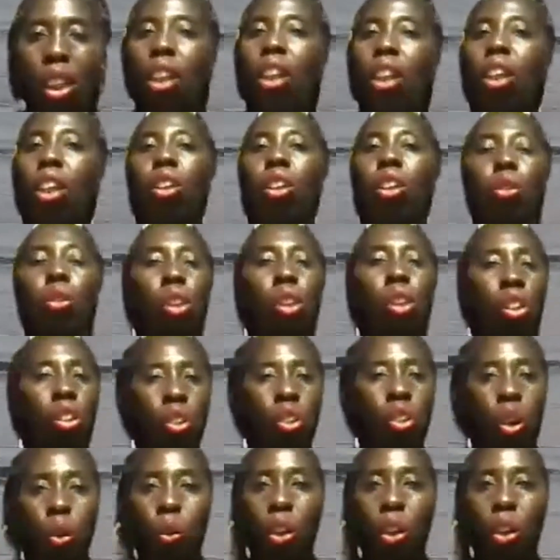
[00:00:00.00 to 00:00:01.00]
You can
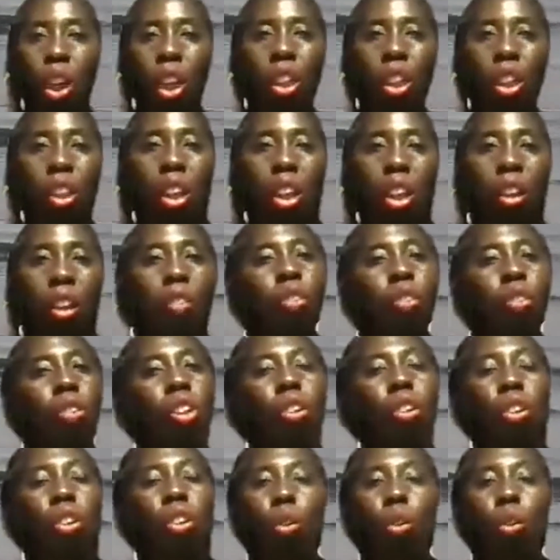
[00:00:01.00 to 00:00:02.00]
donate there. You can
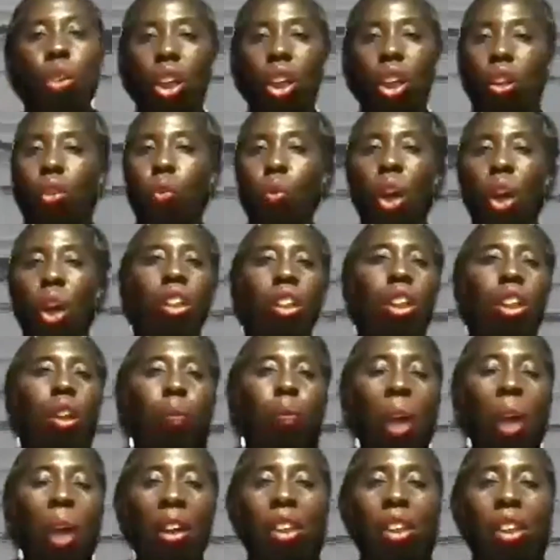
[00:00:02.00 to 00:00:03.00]
donate directly to
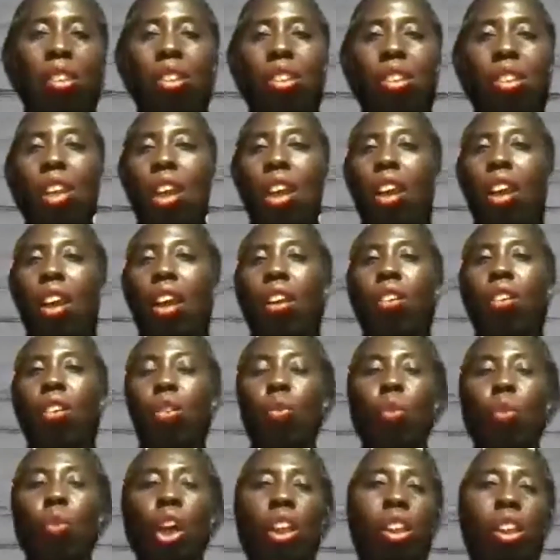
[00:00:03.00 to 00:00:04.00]
Pakistan,
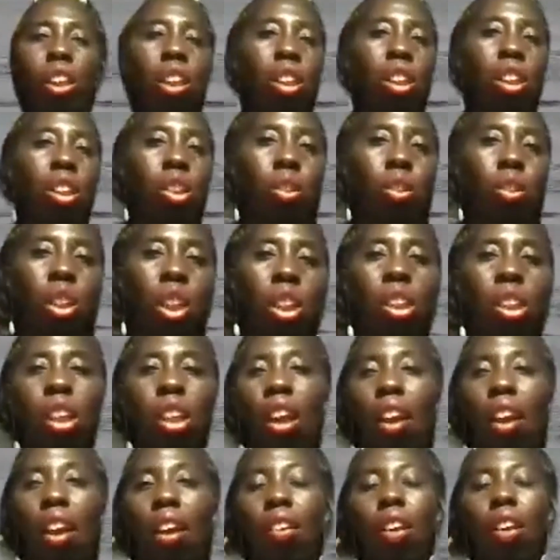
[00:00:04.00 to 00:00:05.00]
directly to
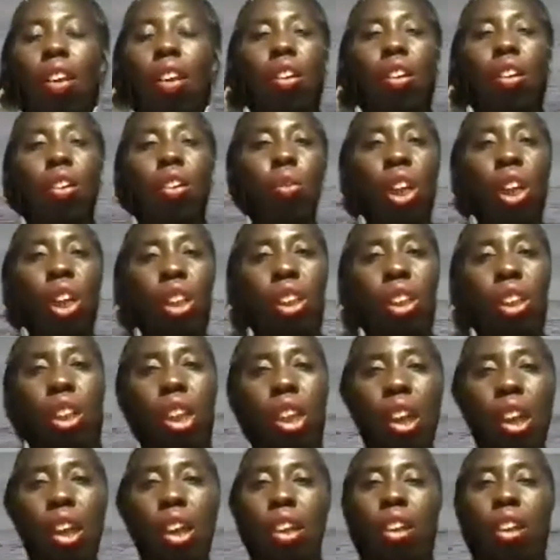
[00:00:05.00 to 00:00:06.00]
Trinidad, directly to
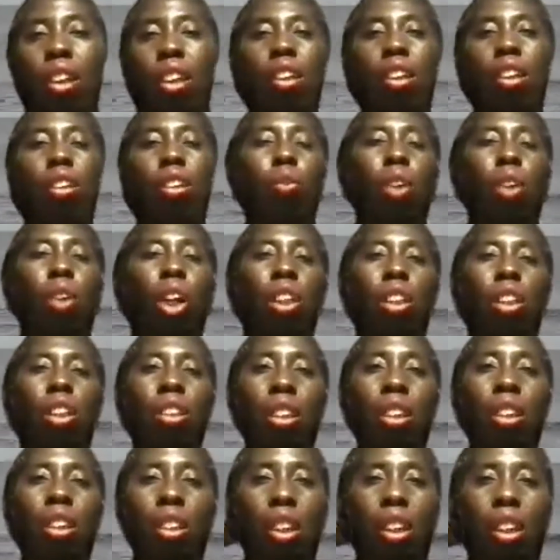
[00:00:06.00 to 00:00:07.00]
Haiti, directly to
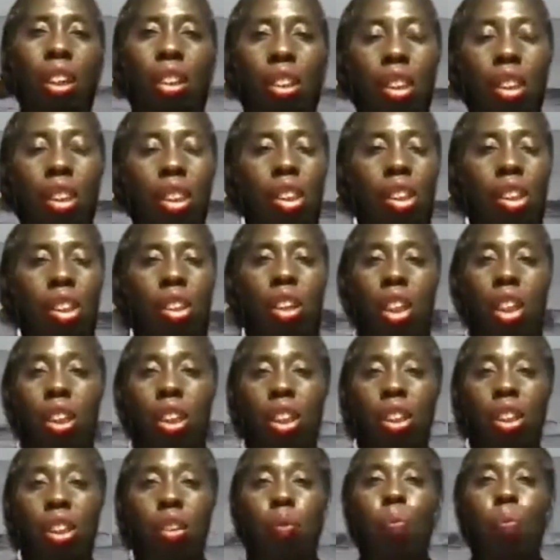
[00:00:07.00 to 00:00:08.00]
the Gullah Geechee
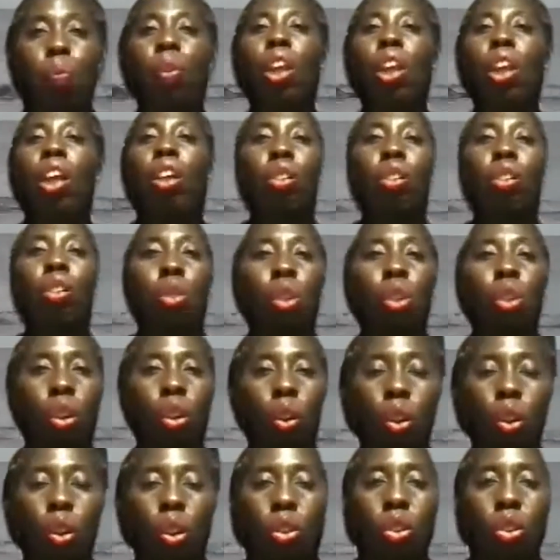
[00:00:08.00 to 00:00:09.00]
Nation. You can
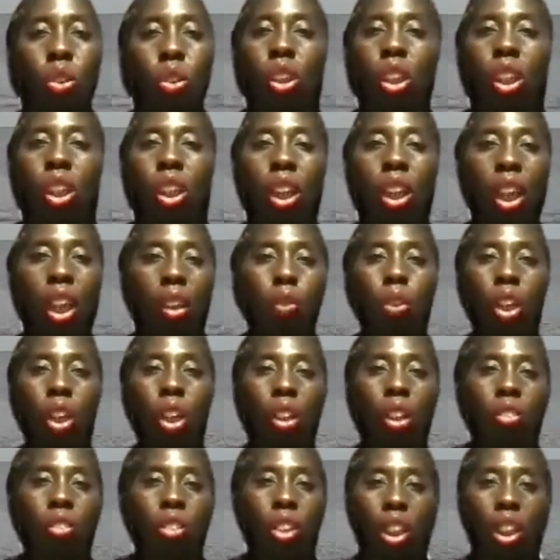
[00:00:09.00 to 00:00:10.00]
also connect with us
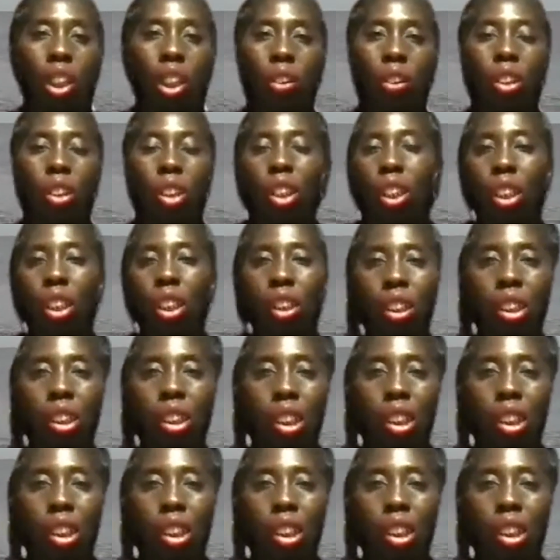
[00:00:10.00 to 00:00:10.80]
here at the Gullah Geechee